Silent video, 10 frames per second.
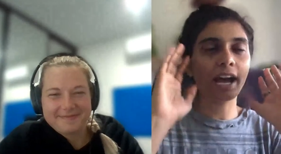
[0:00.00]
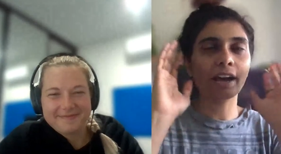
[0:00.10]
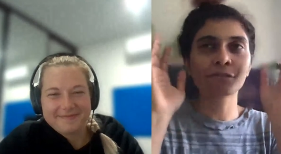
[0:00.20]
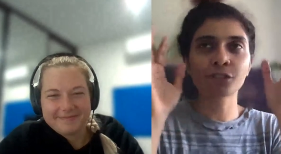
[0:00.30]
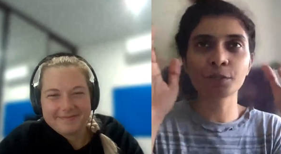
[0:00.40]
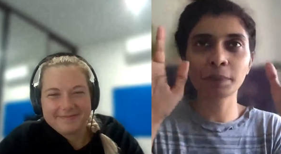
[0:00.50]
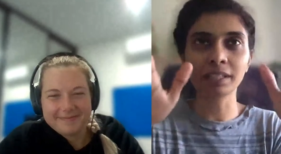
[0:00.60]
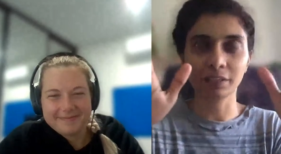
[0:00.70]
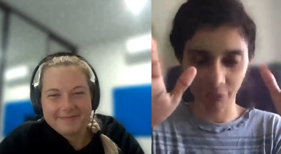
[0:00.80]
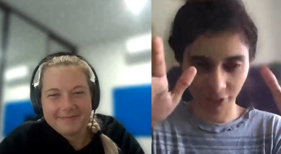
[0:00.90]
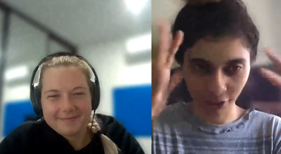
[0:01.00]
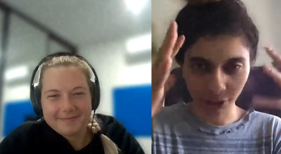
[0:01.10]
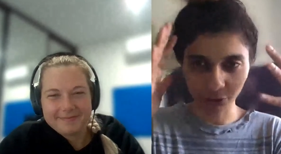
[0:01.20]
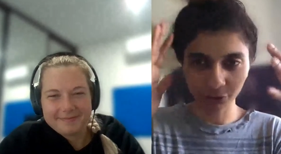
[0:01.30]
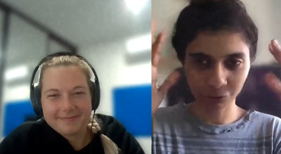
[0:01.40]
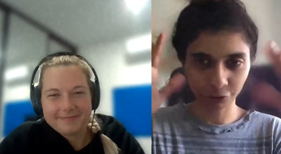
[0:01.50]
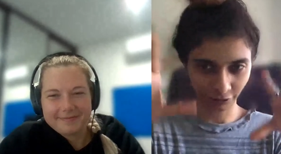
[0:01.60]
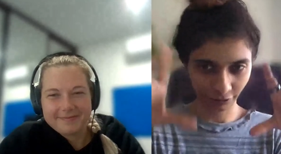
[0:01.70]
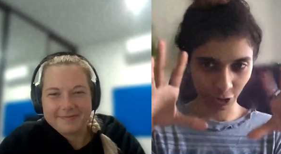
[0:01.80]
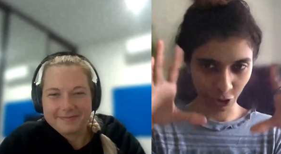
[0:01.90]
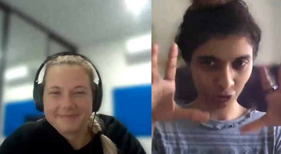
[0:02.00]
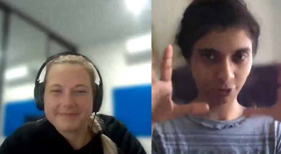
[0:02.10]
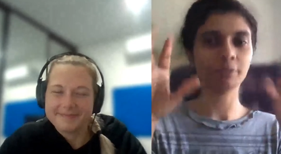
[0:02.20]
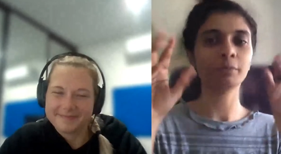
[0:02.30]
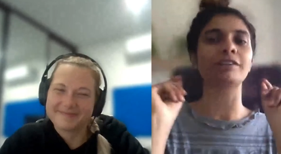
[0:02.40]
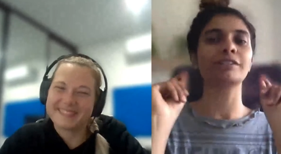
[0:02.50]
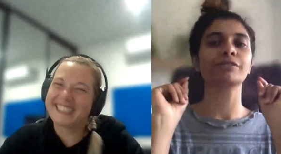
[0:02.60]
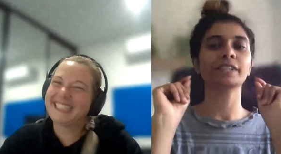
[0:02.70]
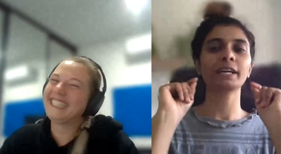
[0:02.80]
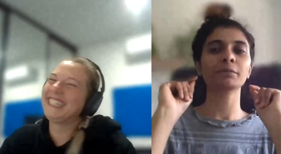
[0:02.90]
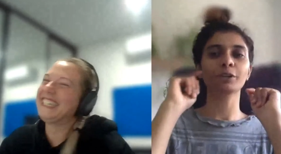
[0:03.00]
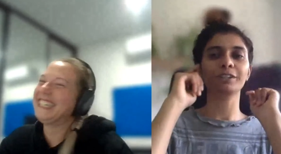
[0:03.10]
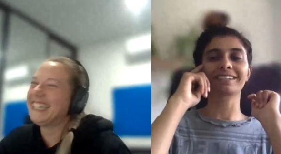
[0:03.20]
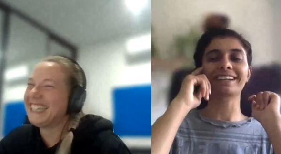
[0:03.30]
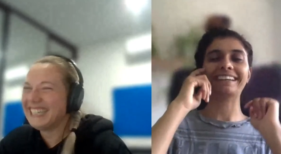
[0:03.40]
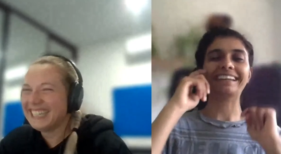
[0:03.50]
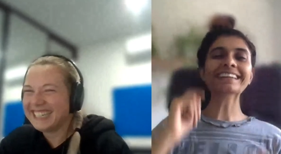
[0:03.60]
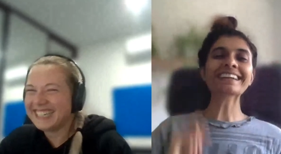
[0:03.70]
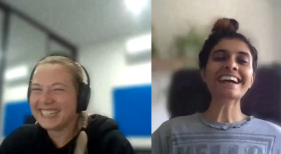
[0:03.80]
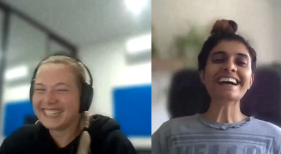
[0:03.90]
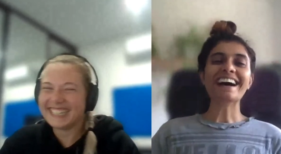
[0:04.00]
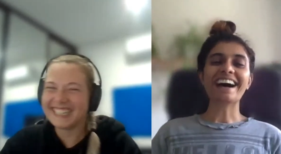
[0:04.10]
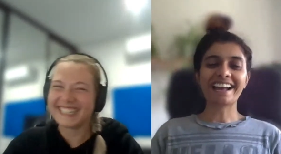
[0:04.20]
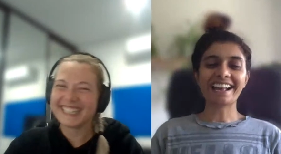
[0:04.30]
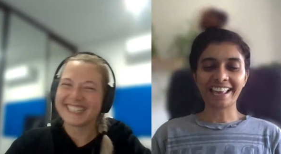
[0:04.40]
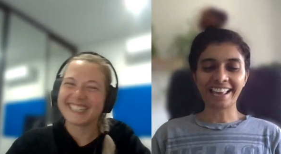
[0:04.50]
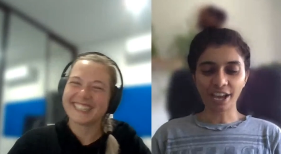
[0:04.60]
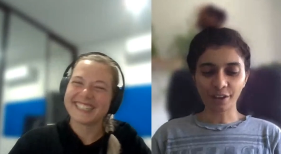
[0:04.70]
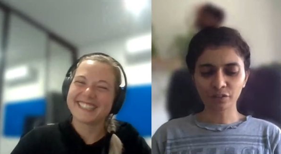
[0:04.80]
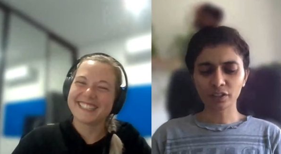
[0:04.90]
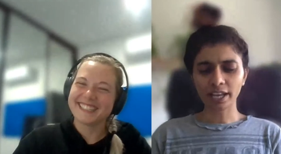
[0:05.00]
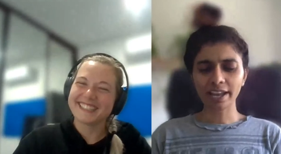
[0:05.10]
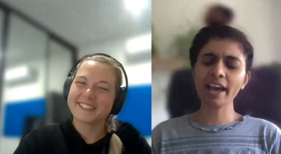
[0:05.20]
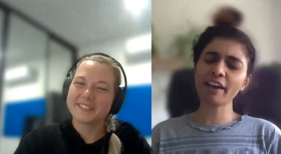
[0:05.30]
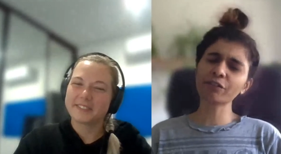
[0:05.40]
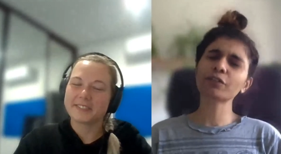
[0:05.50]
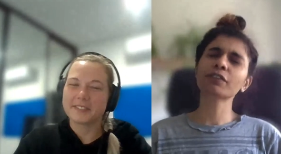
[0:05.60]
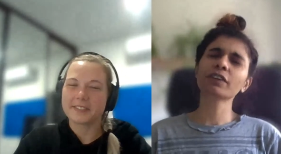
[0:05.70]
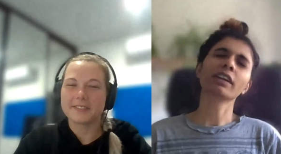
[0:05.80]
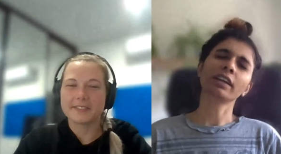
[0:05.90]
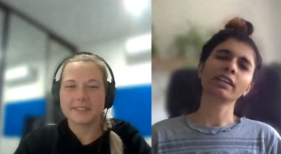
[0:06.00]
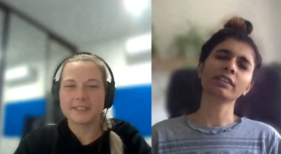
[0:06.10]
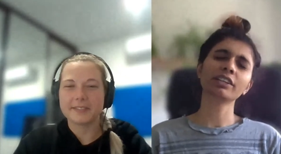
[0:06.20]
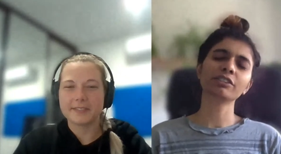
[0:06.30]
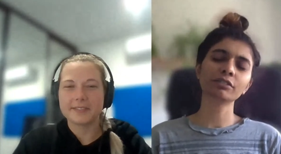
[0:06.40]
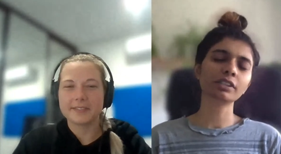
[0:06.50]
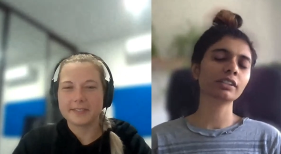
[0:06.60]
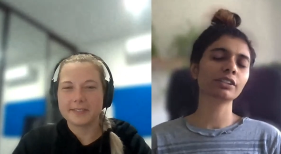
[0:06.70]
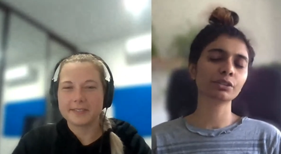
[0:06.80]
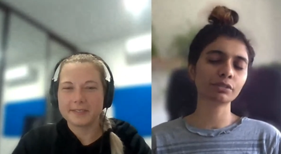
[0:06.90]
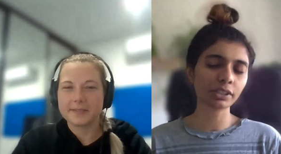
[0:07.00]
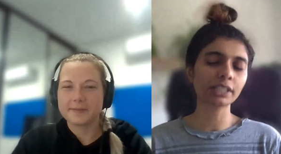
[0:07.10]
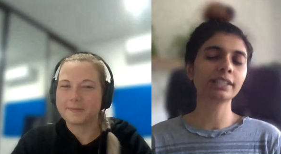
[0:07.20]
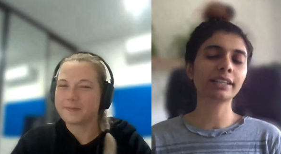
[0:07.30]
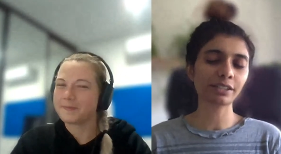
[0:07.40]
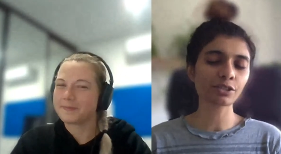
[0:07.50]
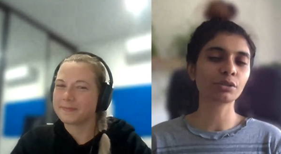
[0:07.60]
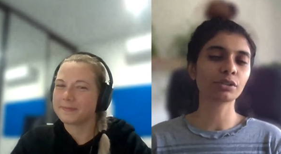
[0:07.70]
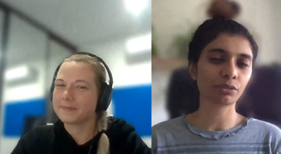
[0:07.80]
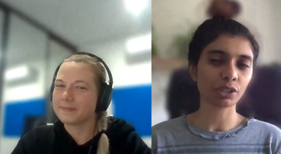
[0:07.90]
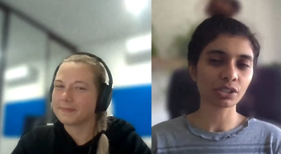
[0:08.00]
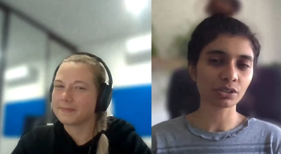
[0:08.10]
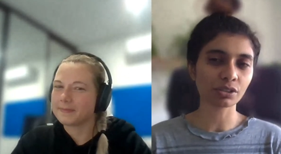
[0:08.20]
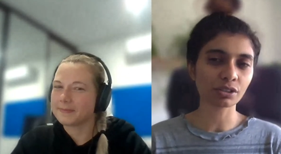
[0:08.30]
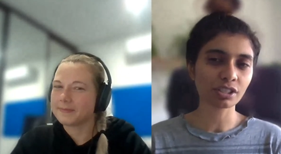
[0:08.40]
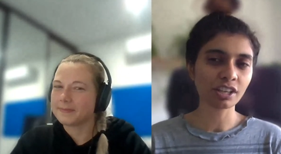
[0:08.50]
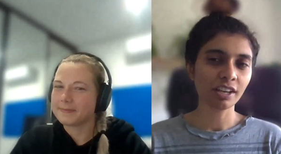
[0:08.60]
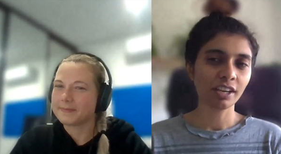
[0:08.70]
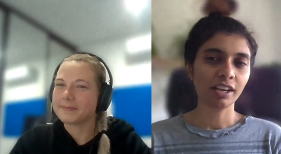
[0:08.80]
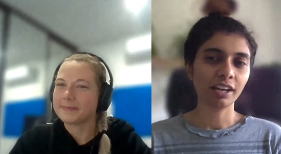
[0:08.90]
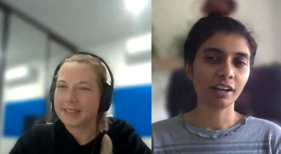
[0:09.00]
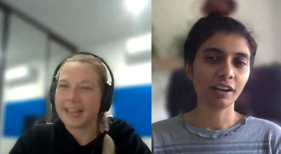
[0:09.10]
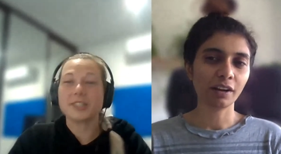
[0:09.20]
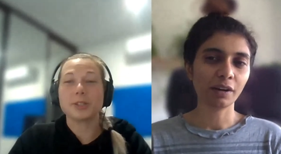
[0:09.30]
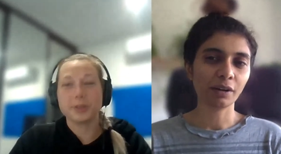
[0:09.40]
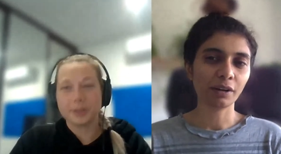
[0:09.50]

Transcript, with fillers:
Speaker 1: after speaking with you for this short amount of time already, I have I have the feeling that you li- you really enjoy the research. Uh,